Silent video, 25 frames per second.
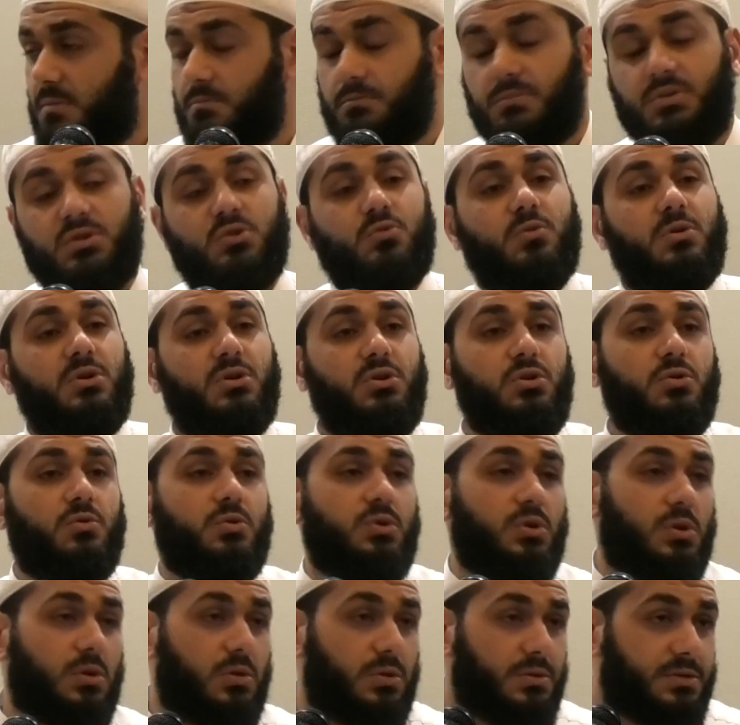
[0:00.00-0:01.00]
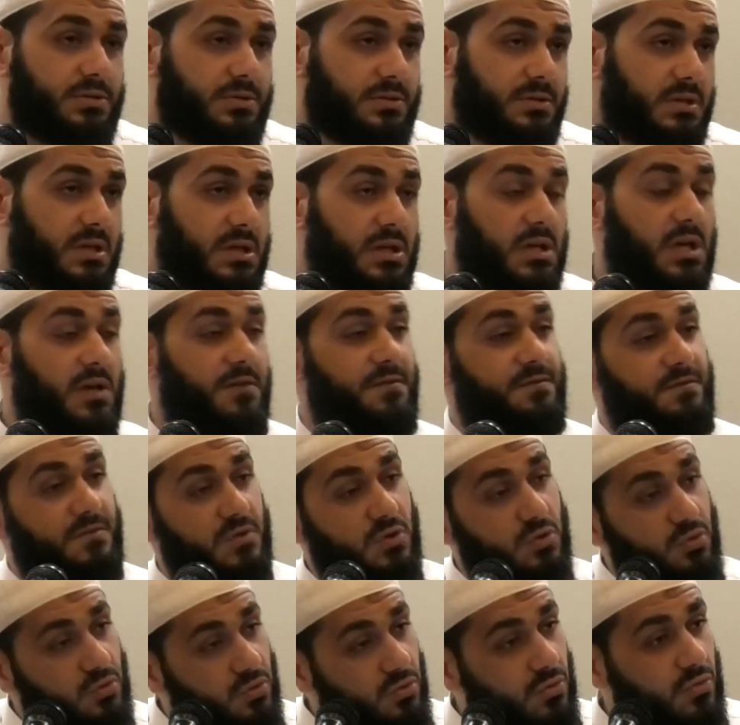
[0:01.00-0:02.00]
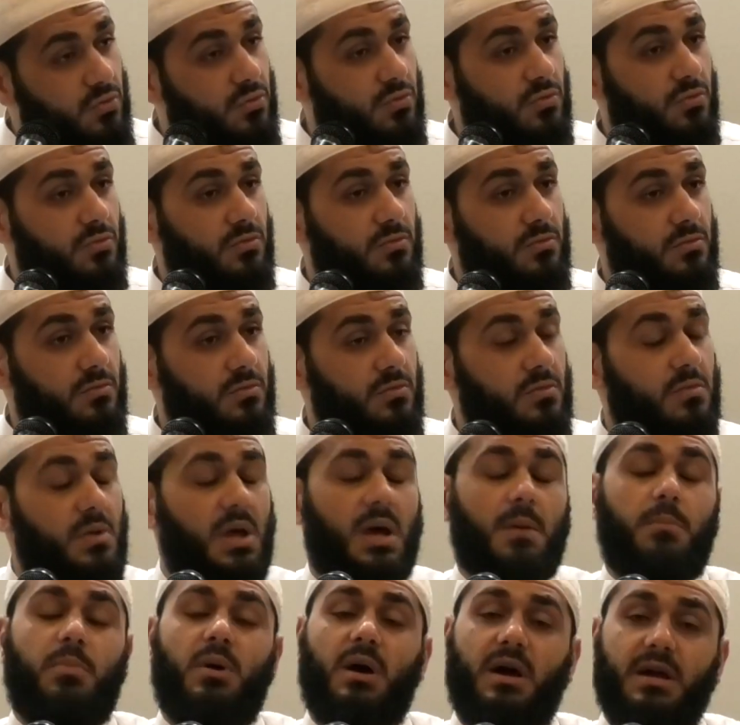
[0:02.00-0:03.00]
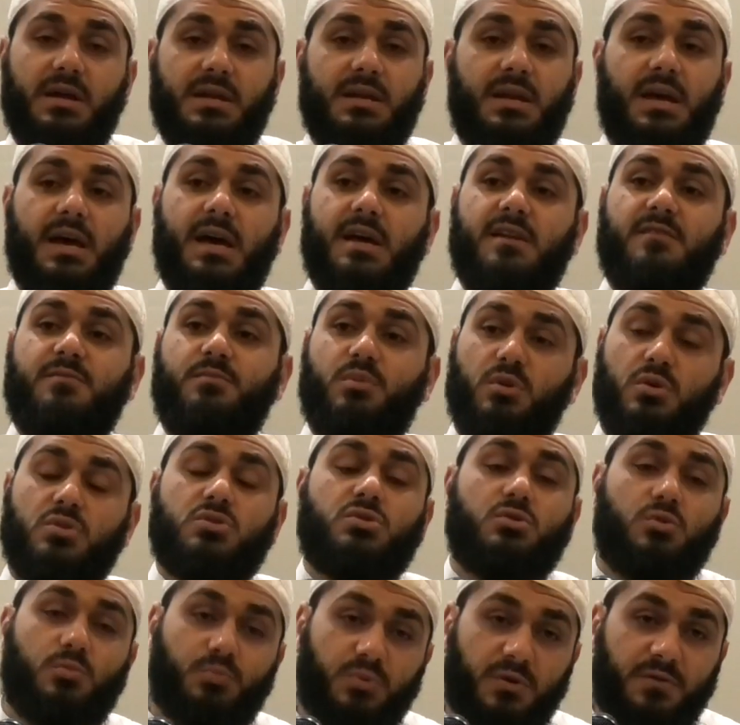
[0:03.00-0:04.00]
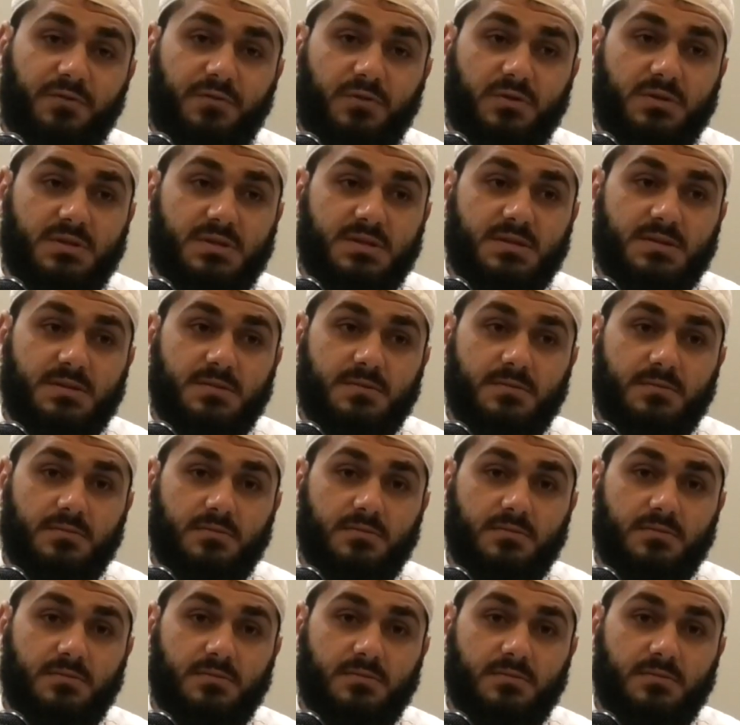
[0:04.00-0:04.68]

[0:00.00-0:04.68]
Between you and your Lord. If you are buying it out of personal preference,